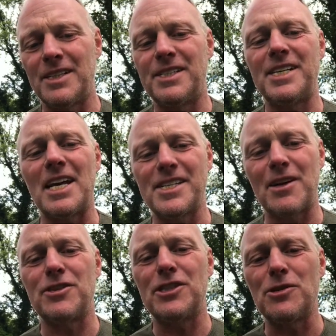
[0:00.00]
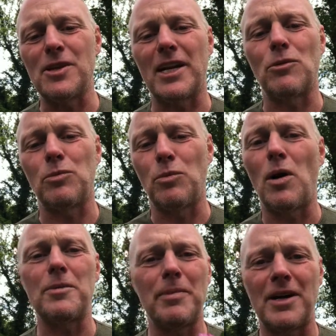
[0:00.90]
tell us how to use it, like
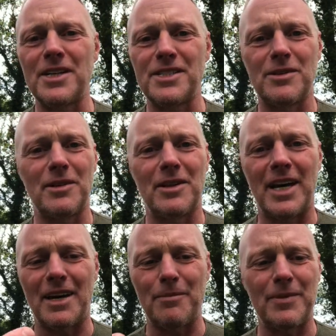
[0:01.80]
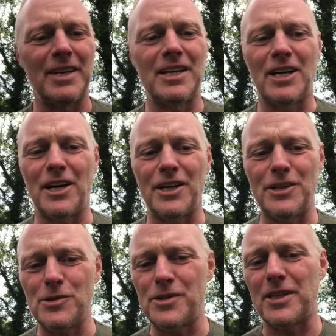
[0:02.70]
what parts are you
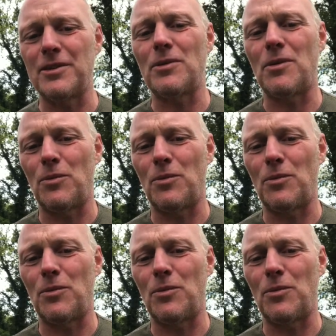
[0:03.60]
using,